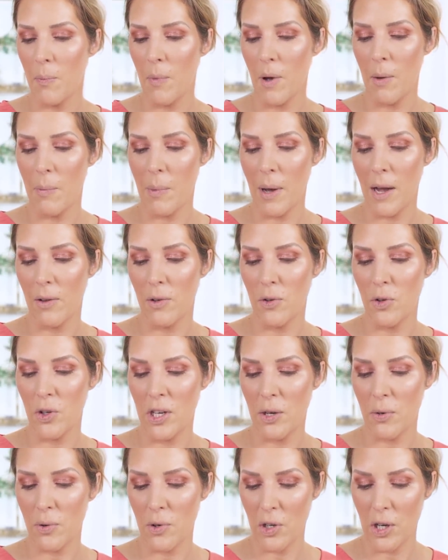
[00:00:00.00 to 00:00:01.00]
a
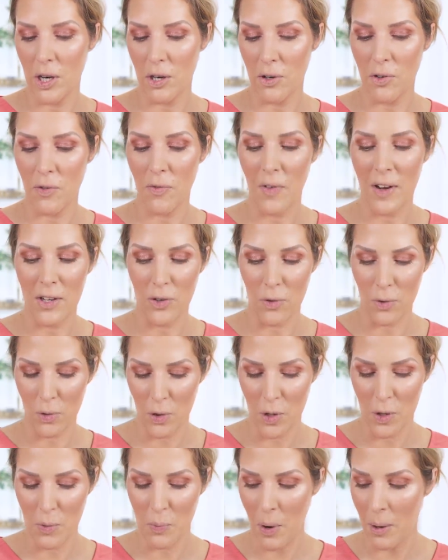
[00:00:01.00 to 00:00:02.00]
Biologique Recherche facial,
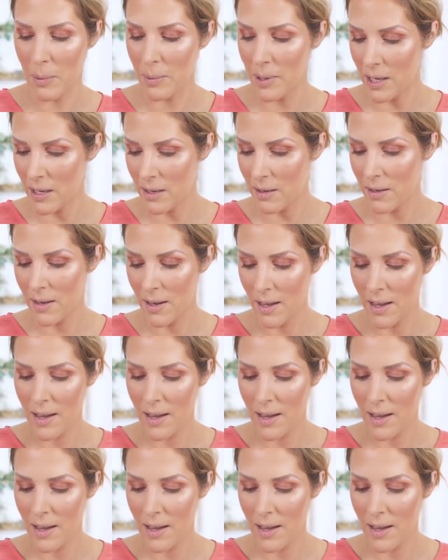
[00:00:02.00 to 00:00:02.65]
she's probably going to